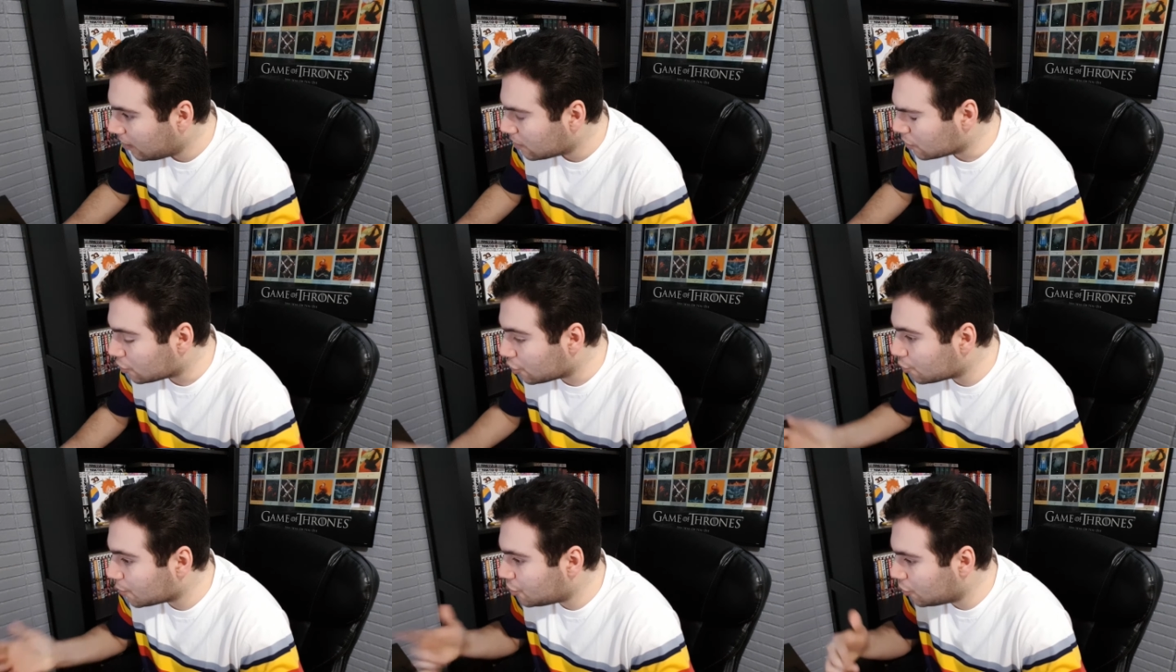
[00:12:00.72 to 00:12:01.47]
They're
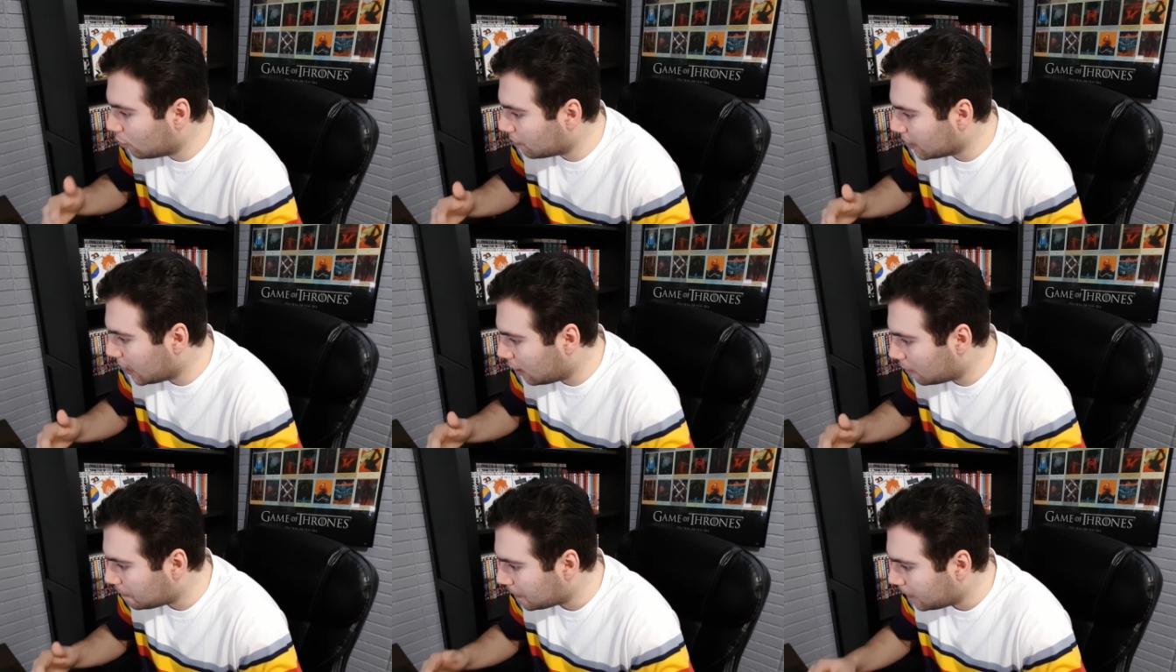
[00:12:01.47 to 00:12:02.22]
switching over
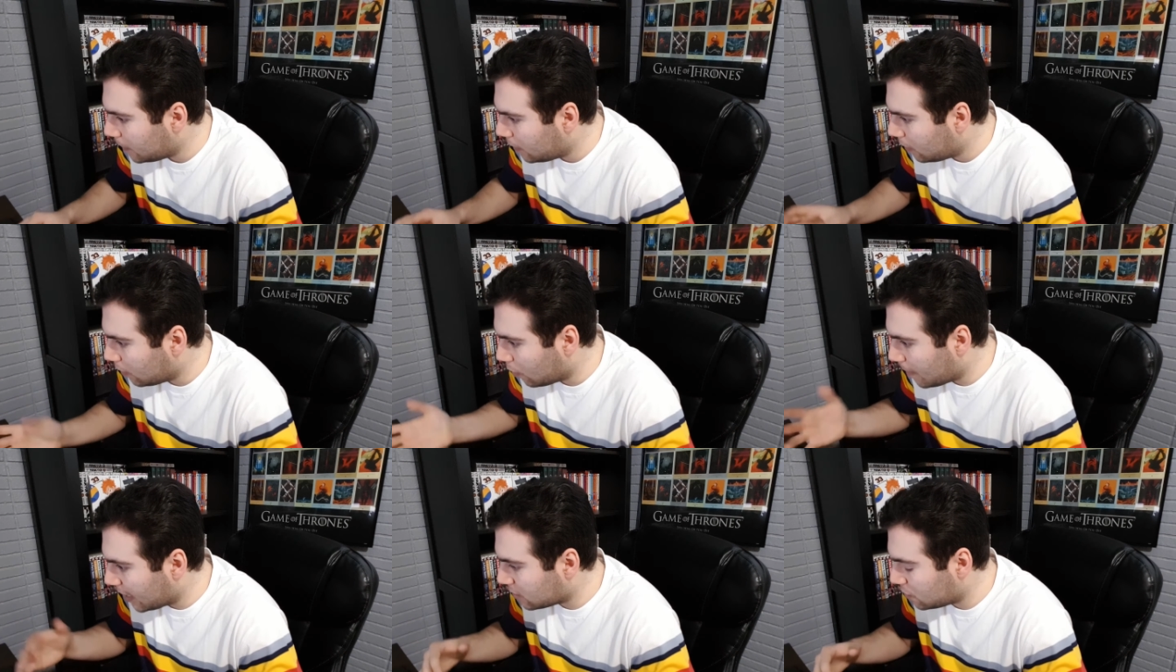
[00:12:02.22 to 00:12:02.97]
now
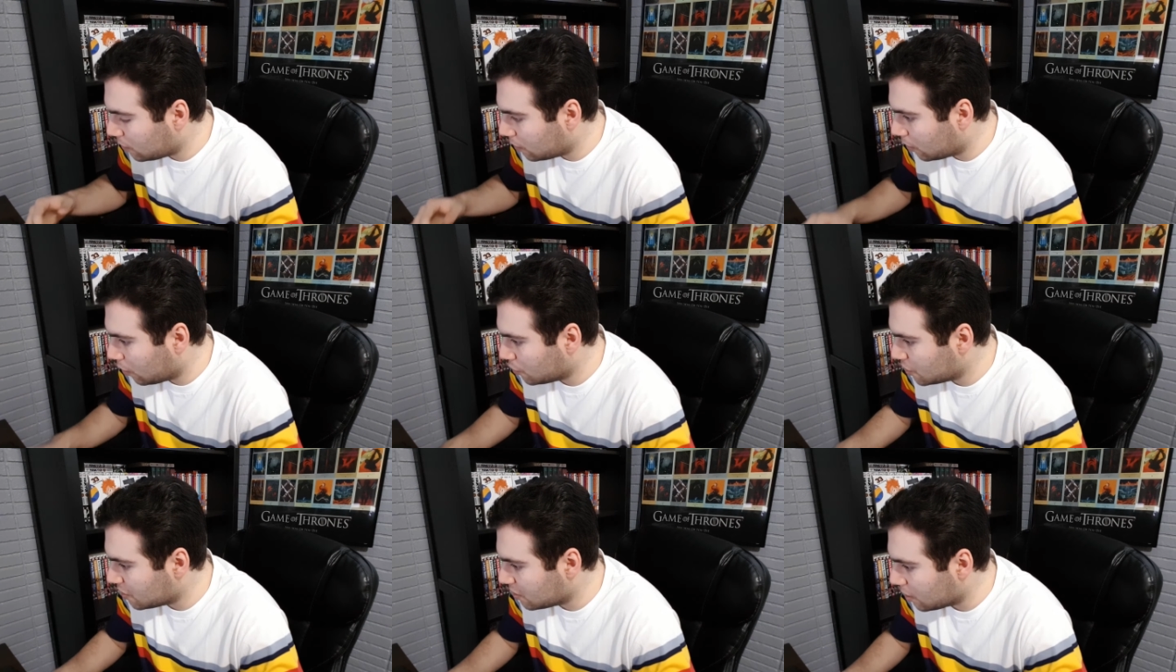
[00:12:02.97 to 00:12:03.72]
going back to the
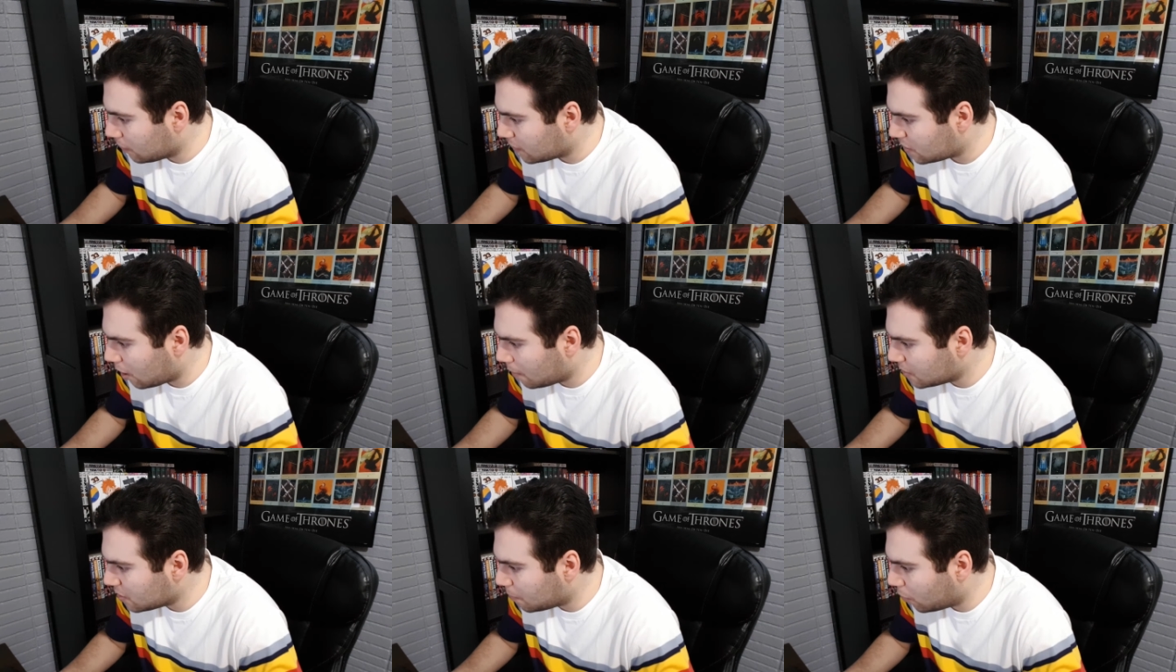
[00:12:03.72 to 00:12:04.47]
coaches and stuff, it's
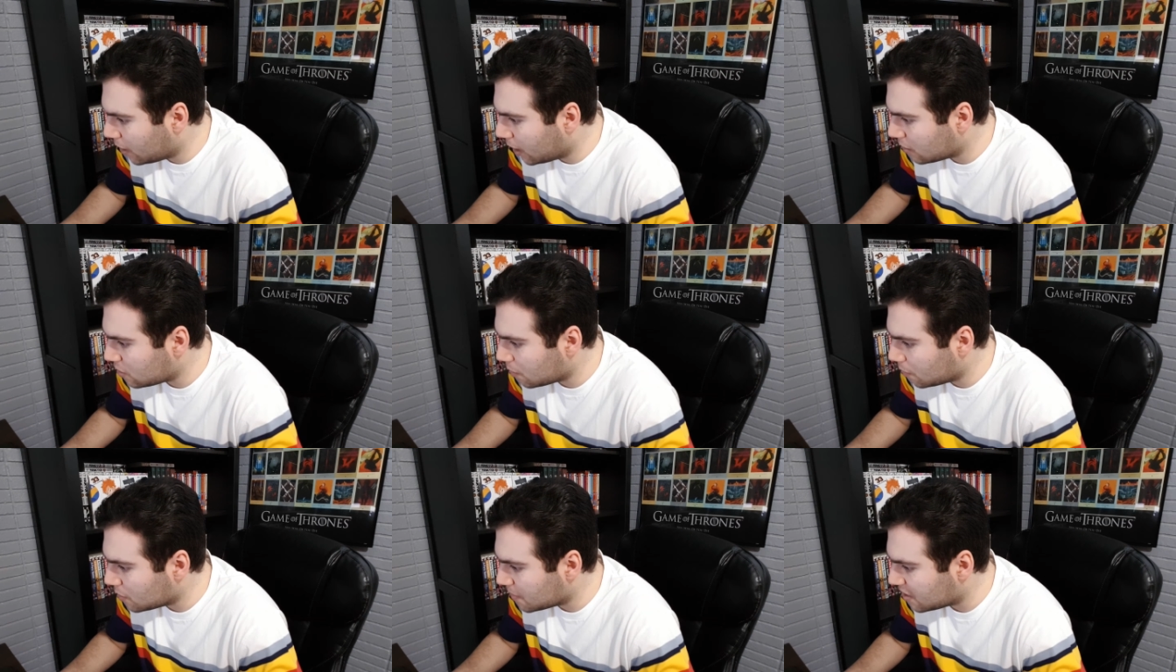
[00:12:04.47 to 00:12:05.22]
common to point out
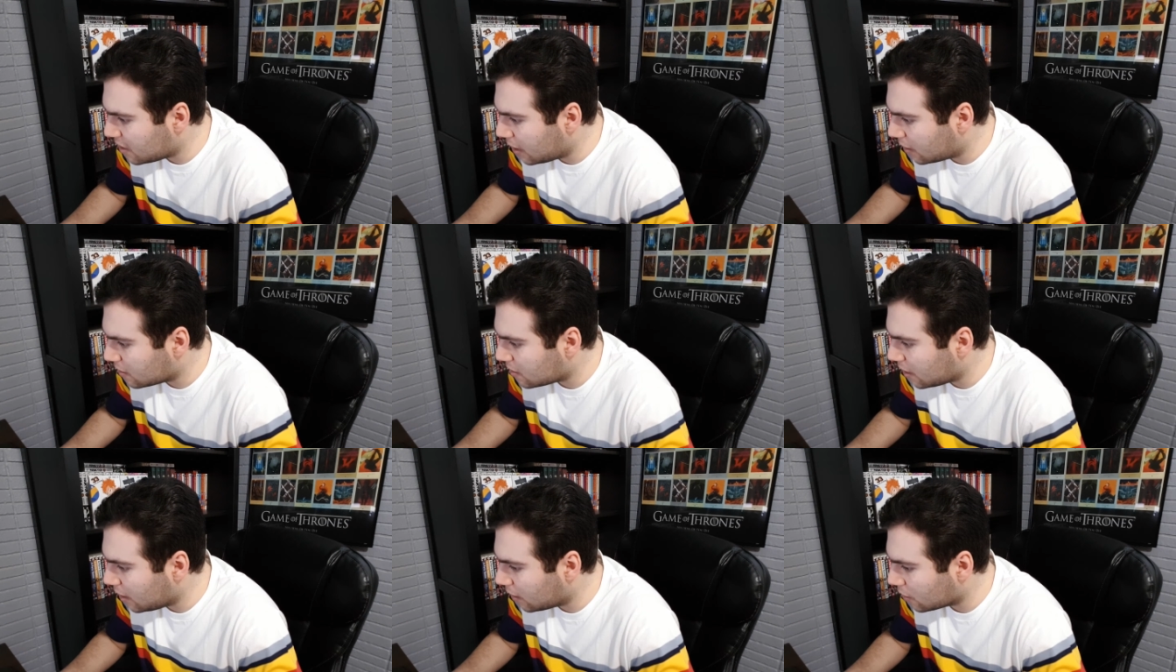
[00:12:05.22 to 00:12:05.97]
someone's mistake and
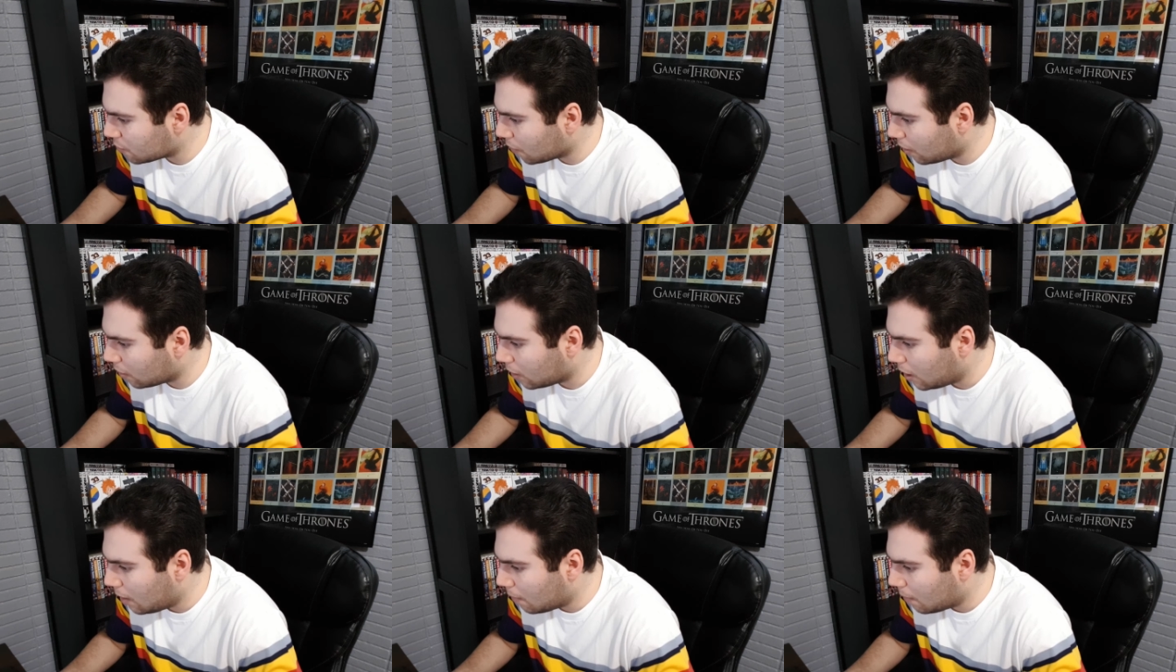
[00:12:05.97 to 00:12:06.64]
say that's wrong.